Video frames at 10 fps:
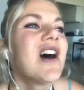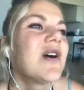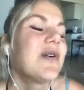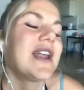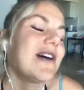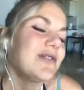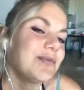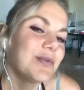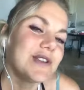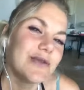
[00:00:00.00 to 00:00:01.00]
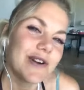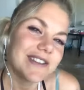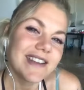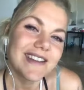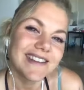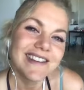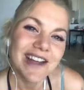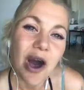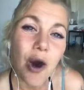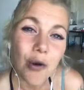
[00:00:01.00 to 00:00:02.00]
Well, I will put you on a
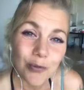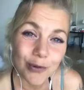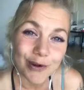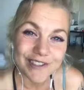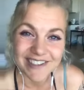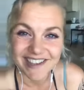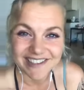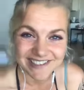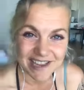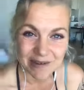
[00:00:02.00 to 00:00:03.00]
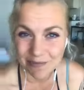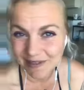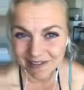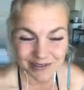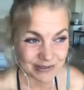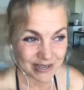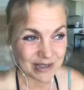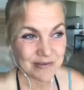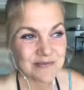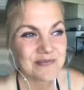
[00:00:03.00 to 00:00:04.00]
homework assignment
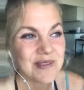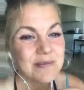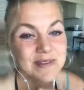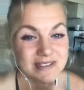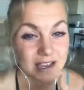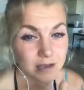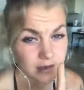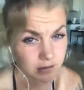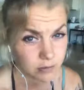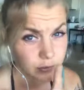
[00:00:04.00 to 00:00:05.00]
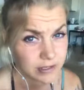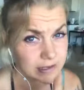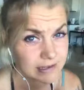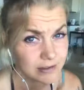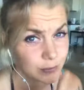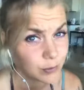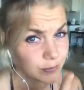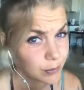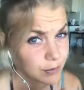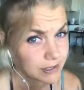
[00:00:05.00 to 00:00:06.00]
today. Besides, you really need to move
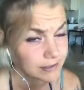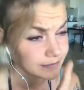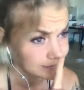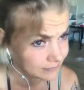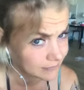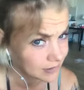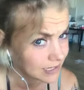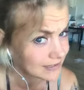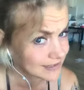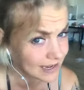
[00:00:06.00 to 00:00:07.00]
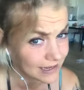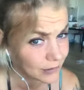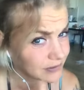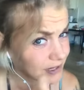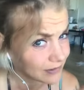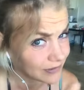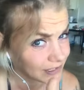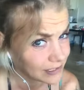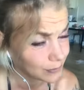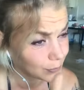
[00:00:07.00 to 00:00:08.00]
your body inside, outside, the
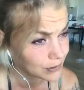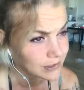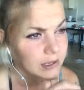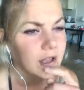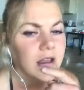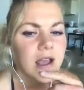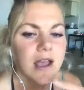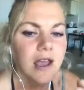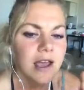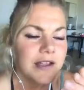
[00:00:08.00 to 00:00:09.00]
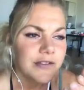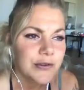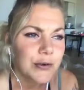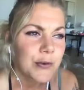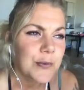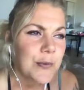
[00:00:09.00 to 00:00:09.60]
video important. So,